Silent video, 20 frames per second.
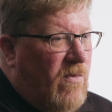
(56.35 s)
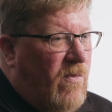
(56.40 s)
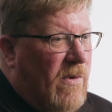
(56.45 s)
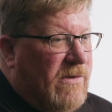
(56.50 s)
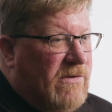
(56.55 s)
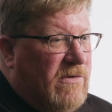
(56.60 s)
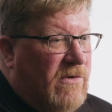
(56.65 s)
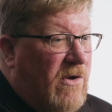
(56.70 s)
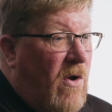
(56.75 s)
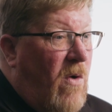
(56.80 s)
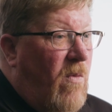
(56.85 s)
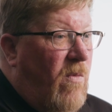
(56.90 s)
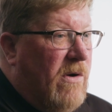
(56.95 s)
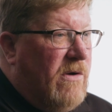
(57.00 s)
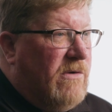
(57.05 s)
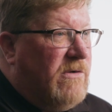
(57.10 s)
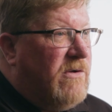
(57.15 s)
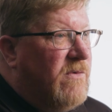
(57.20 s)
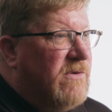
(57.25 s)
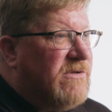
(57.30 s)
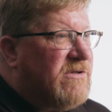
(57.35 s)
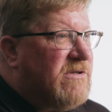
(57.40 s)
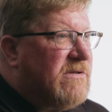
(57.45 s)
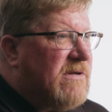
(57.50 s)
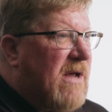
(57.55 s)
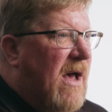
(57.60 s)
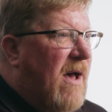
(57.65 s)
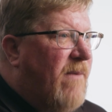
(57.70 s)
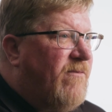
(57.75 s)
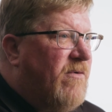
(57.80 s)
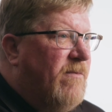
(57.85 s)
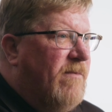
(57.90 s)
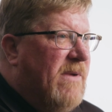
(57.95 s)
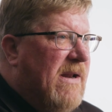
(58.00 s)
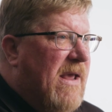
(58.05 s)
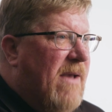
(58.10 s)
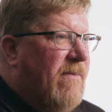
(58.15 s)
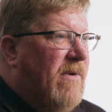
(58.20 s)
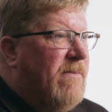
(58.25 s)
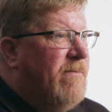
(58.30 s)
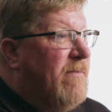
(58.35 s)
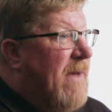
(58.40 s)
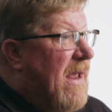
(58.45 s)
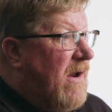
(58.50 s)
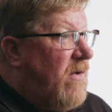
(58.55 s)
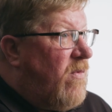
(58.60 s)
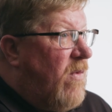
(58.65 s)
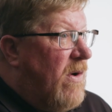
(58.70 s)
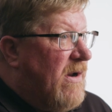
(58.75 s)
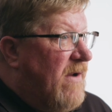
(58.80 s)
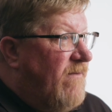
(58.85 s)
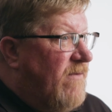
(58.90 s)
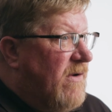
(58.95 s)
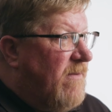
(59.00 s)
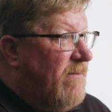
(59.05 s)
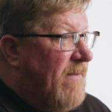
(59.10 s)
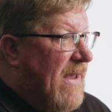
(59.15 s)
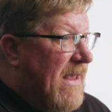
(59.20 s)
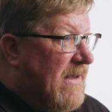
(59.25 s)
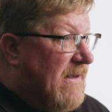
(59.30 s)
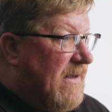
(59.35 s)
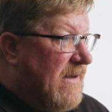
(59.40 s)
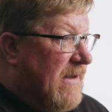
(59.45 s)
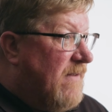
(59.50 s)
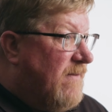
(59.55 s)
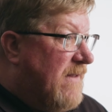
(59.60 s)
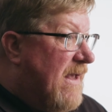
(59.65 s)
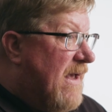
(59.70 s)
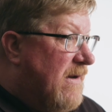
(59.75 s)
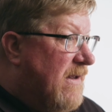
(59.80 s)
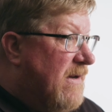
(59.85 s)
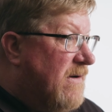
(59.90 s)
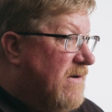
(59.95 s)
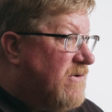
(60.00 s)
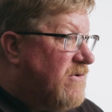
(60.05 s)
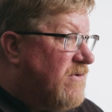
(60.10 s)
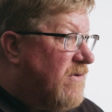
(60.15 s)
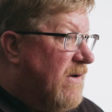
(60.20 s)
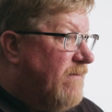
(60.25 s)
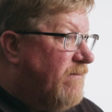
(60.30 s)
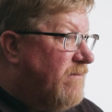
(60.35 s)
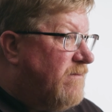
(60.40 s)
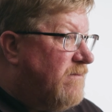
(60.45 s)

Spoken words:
What you don't want to do is stop from being able to make whatever you're making in that industry.